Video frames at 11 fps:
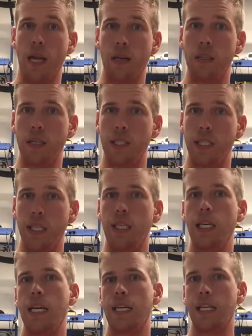an
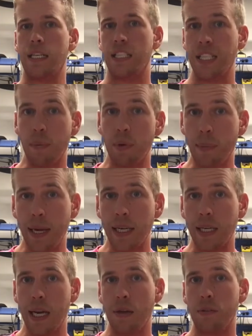LLC, get separate bank
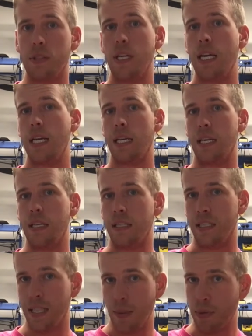accounts, get a
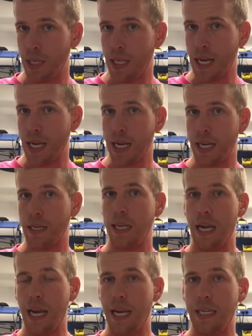separate EIN,
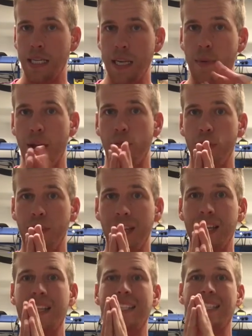and keep
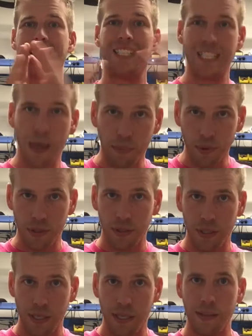everything separate.
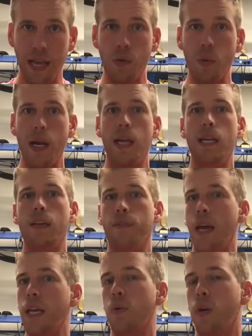That way, if
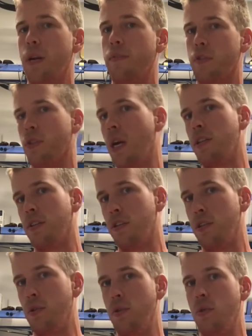anyone ever tries to
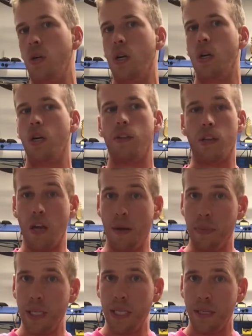sue the
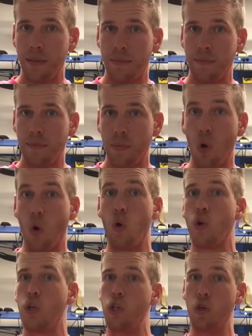company
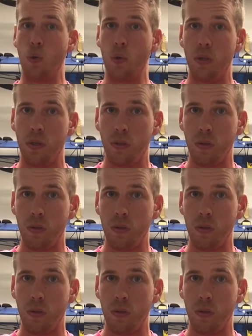or you,